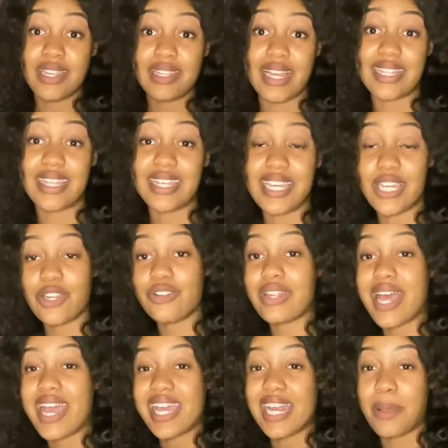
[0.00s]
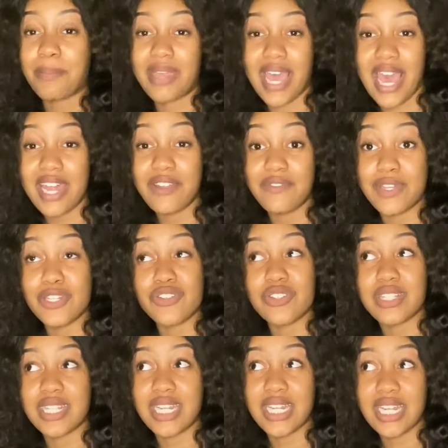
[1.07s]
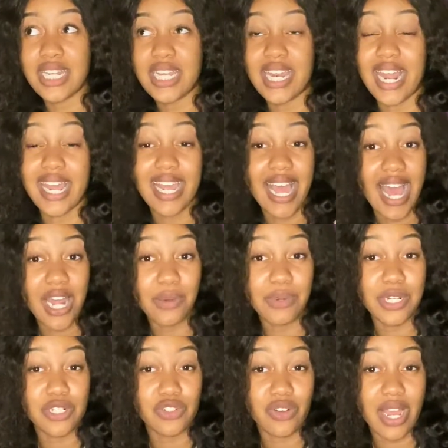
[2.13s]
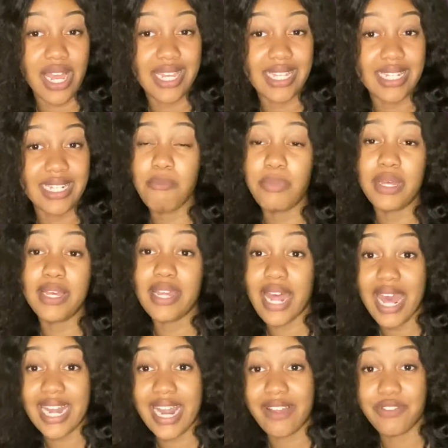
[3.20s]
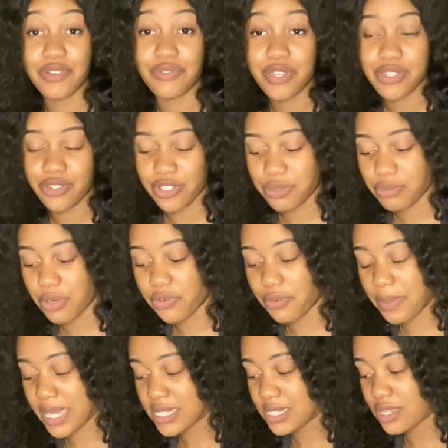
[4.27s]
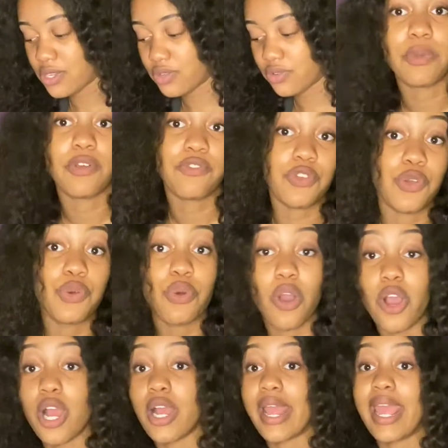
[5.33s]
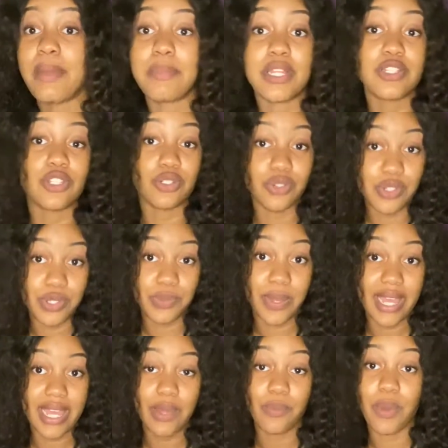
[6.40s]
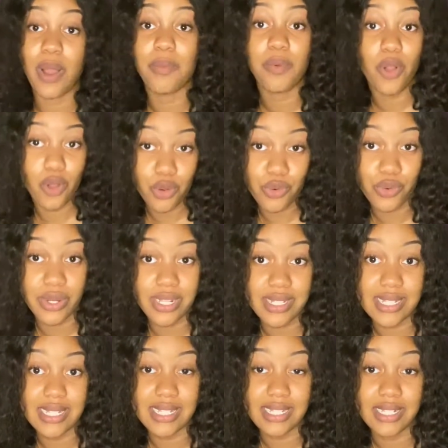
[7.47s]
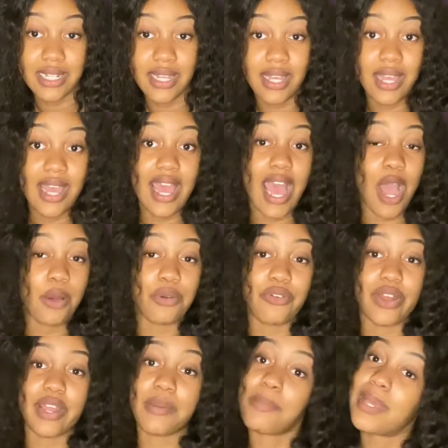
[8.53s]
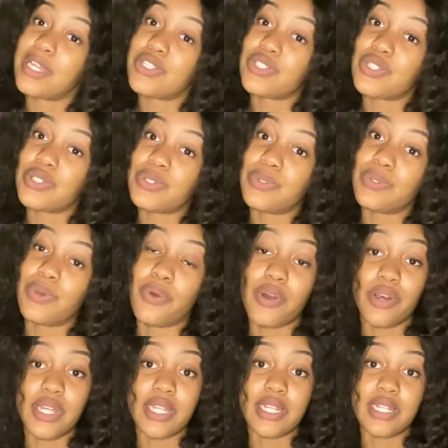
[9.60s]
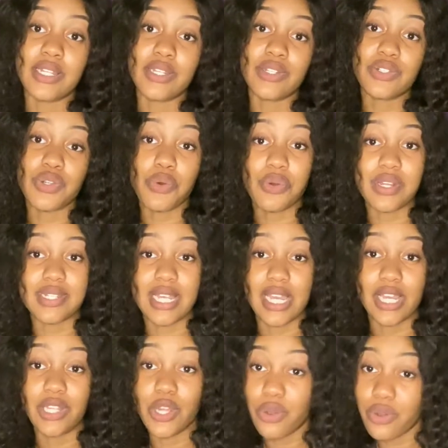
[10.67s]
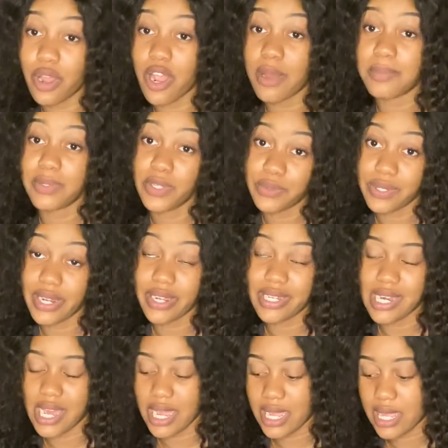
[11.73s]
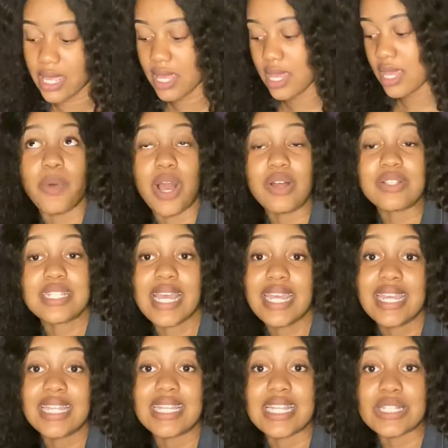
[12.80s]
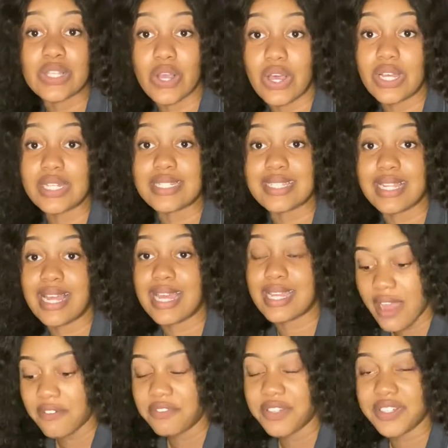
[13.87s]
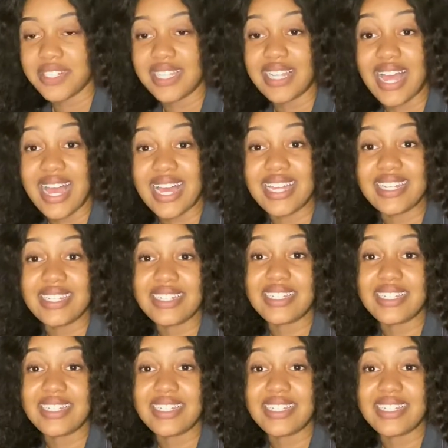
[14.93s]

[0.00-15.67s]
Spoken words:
the keto diet, and I'm kind of interested in it, and I kind of want to try it, but I'd have to research more for myself. If you are aiming to lose weight while we're on quarantine, I would recommend you going towards a low carb and low dairy diet. While taking this college class, I've learned a lot